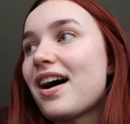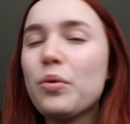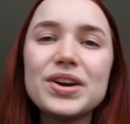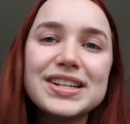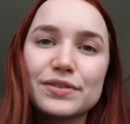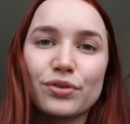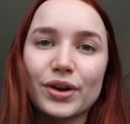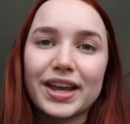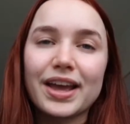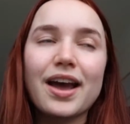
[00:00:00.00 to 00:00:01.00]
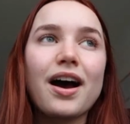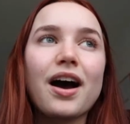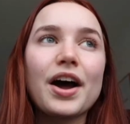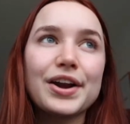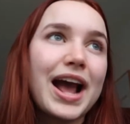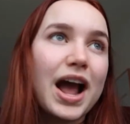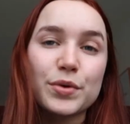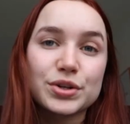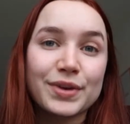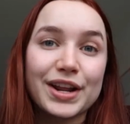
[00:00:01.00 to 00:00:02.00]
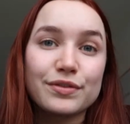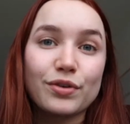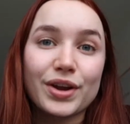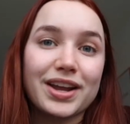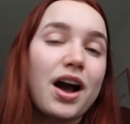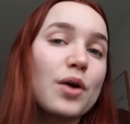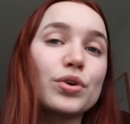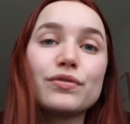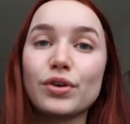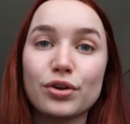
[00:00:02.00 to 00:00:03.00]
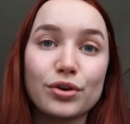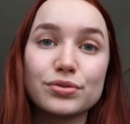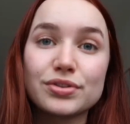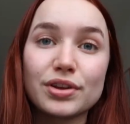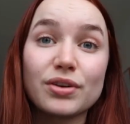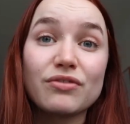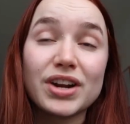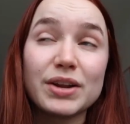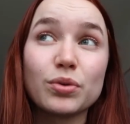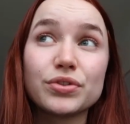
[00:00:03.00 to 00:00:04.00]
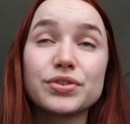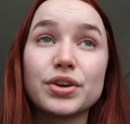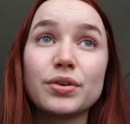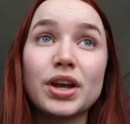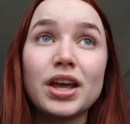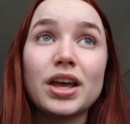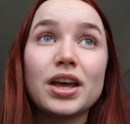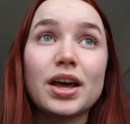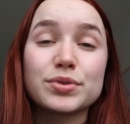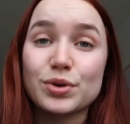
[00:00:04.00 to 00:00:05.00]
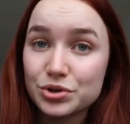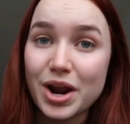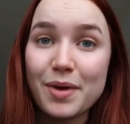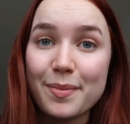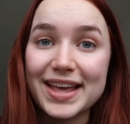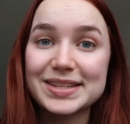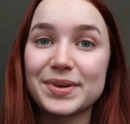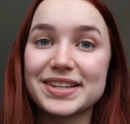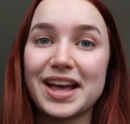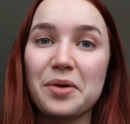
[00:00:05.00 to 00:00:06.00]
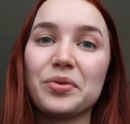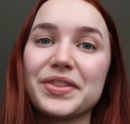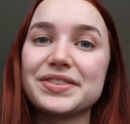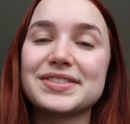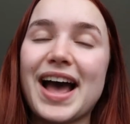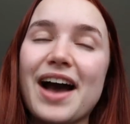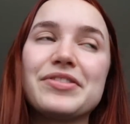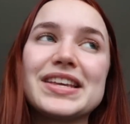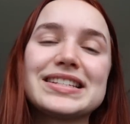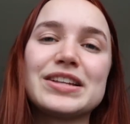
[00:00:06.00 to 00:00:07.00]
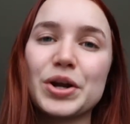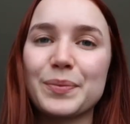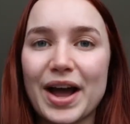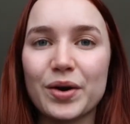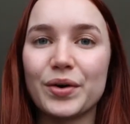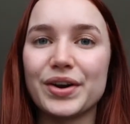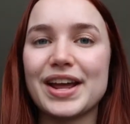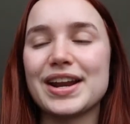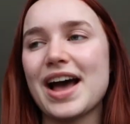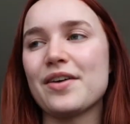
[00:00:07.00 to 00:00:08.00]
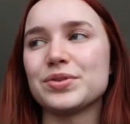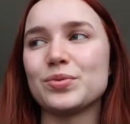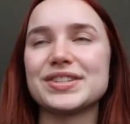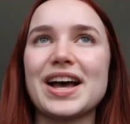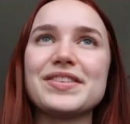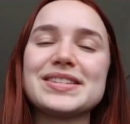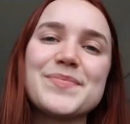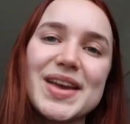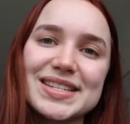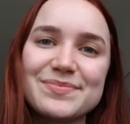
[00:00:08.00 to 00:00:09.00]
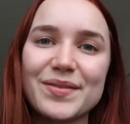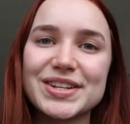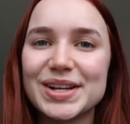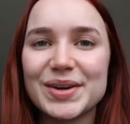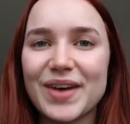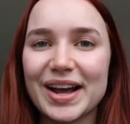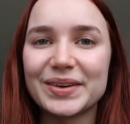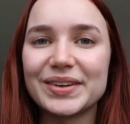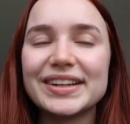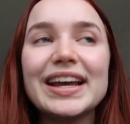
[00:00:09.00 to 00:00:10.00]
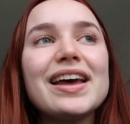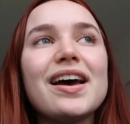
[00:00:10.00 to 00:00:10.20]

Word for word: I wanted to vlog it. I don't know how much I'm going to end up vlogging. I want to vlog loads though, I really want to. I'm just going to try my best because I want to have this to look back on and I want to have this amazing memory to look back on